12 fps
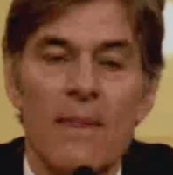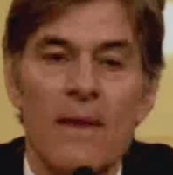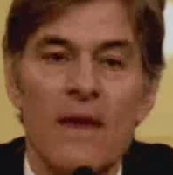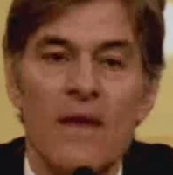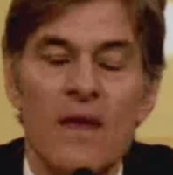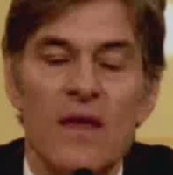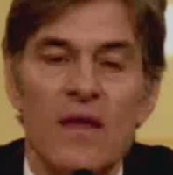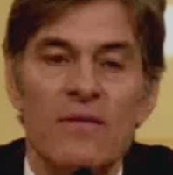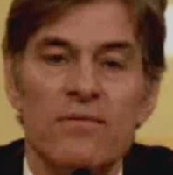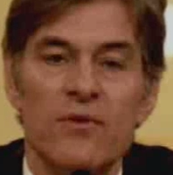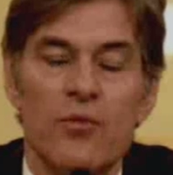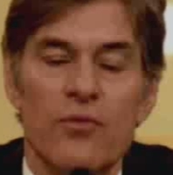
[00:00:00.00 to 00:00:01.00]
It,
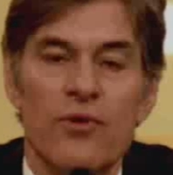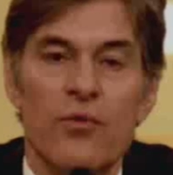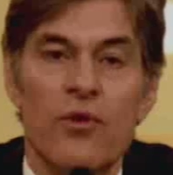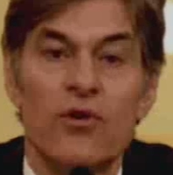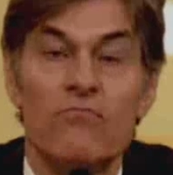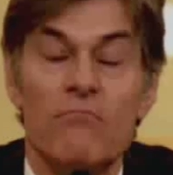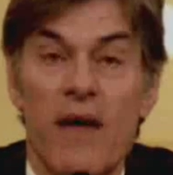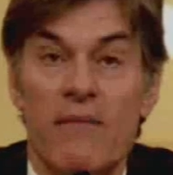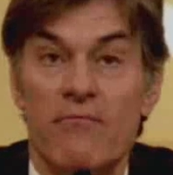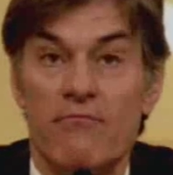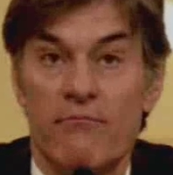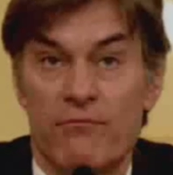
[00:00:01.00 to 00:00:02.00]
it, the, the word,
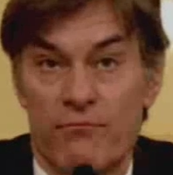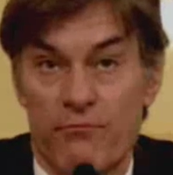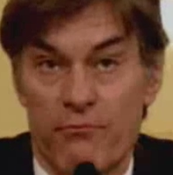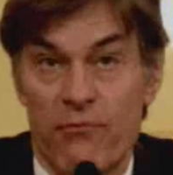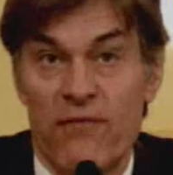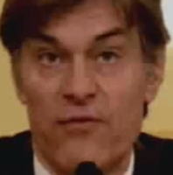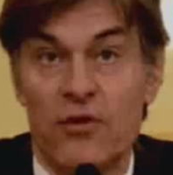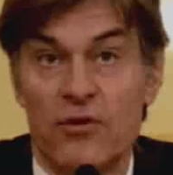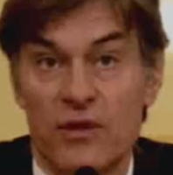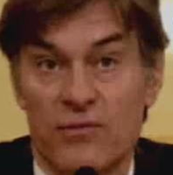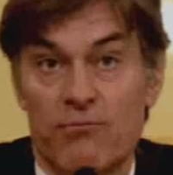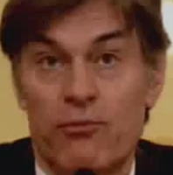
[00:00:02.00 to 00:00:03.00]
if you're
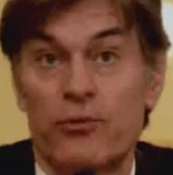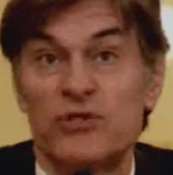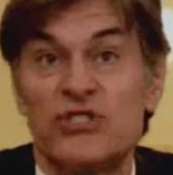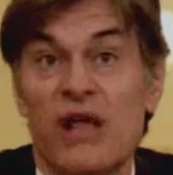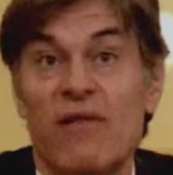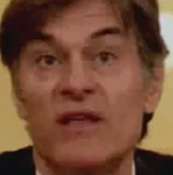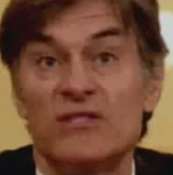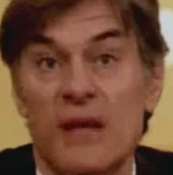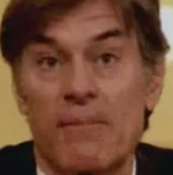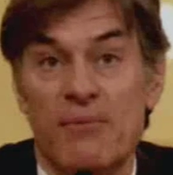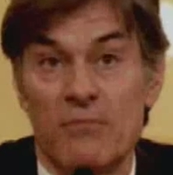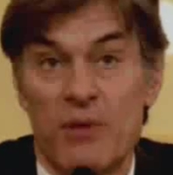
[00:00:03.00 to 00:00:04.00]
selling
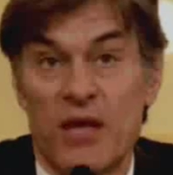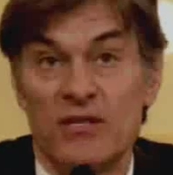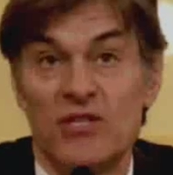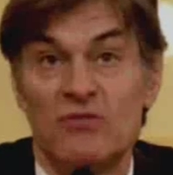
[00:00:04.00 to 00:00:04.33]
something because it's